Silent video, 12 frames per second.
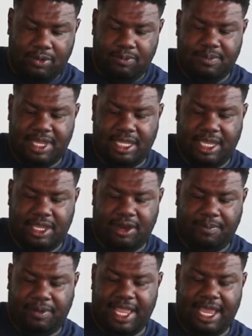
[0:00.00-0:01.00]
meaning
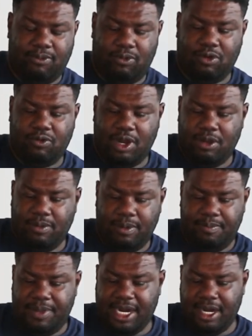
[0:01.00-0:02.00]
your plant will grow
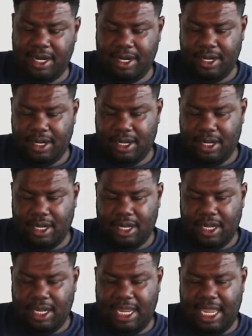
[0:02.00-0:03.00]
bigger.
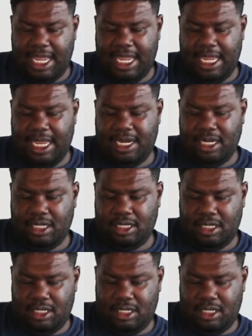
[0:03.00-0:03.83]
And